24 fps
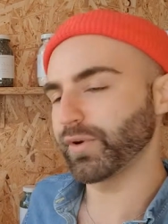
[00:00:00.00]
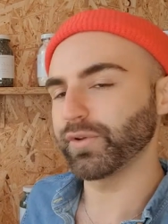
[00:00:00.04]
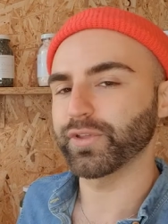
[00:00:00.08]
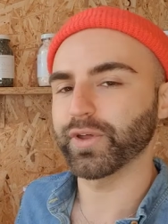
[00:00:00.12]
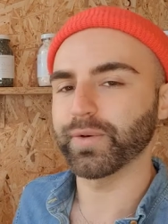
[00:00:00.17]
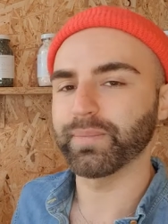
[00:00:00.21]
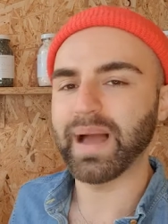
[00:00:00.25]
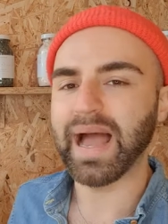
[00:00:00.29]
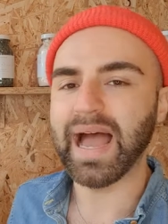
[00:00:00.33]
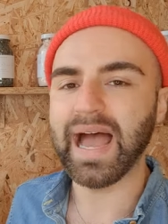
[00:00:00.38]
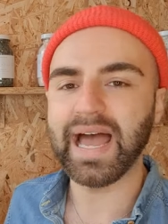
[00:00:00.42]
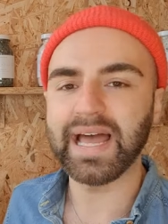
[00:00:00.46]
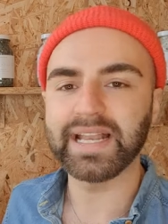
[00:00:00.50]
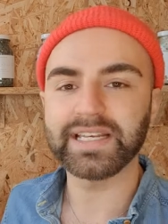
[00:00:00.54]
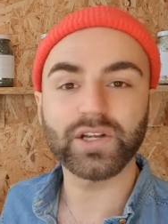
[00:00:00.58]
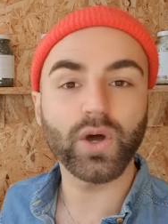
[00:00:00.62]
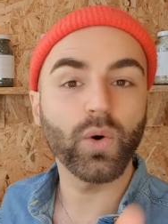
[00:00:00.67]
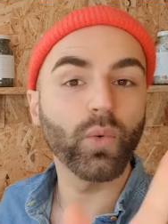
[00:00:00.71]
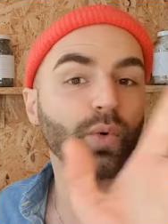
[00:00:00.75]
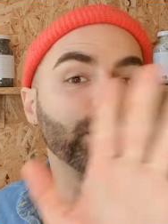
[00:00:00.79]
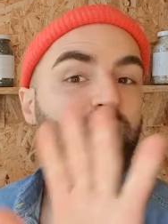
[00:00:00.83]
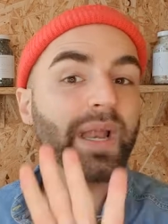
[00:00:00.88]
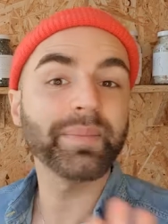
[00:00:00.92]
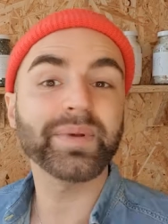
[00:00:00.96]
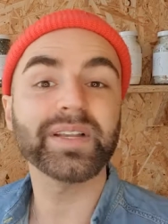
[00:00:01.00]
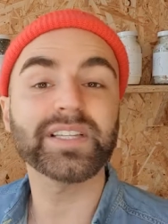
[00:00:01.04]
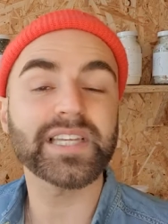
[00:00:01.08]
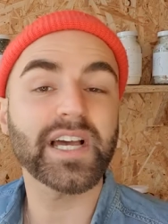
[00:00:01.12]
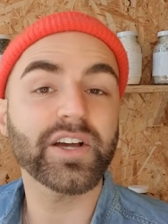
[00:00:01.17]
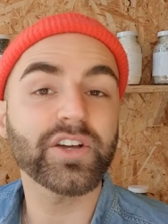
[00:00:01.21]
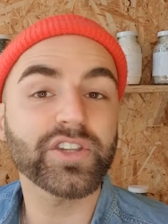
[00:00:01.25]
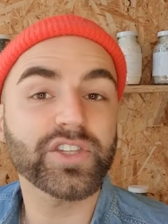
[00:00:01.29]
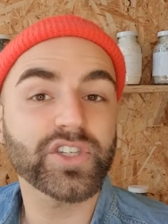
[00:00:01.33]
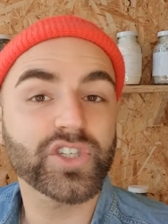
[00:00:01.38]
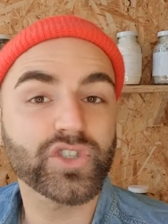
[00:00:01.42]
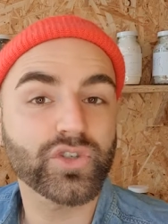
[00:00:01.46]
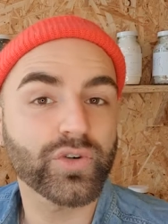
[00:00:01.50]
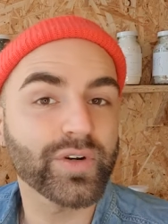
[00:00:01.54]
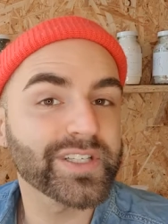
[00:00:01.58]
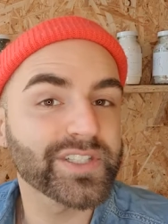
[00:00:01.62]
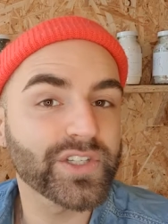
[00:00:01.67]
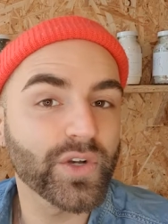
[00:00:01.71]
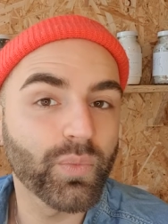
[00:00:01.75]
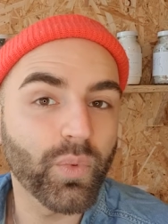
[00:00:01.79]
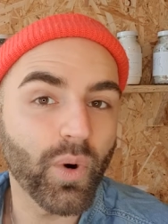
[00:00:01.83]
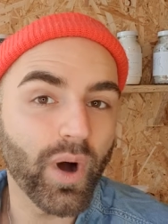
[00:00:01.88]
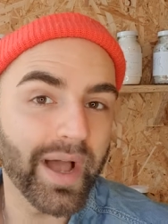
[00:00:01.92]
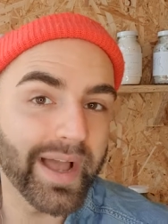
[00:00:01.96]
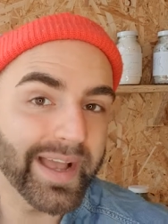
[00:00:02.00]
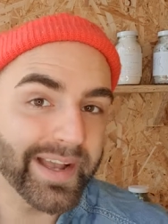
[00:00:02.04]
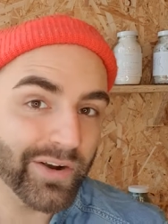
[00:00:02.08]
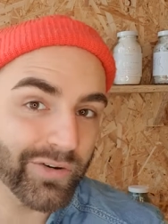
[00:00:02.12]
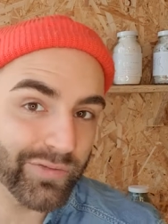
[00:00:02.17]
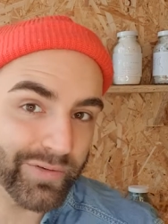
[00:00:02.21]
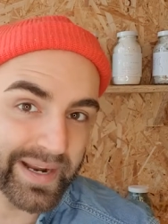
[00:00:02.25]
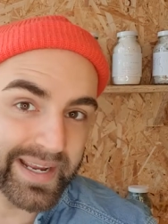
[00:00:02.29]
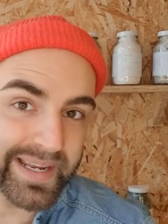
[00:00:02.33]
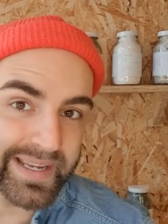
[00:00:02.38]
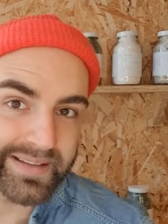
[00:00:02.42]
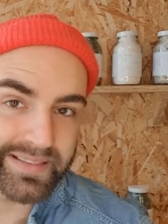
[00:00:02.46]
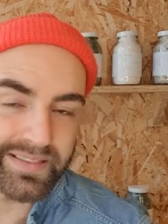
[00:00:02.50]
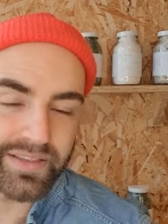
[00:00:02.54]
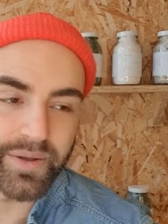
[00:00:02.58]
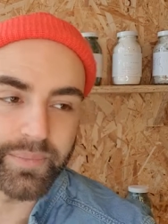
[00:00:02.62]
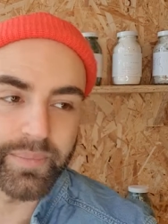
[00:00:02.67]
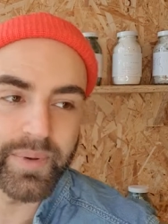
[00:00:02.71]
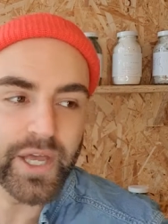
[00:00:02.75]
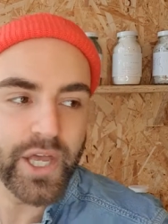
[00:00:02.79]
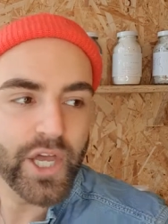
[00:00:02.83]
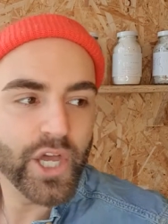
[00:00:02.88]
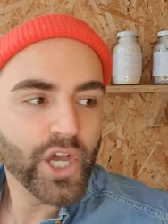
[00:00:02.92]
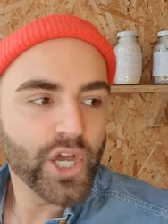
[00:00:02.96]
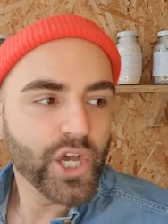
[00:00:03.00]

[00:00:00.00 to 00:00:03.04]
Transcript: them, and let me tell you the stories to why I created them.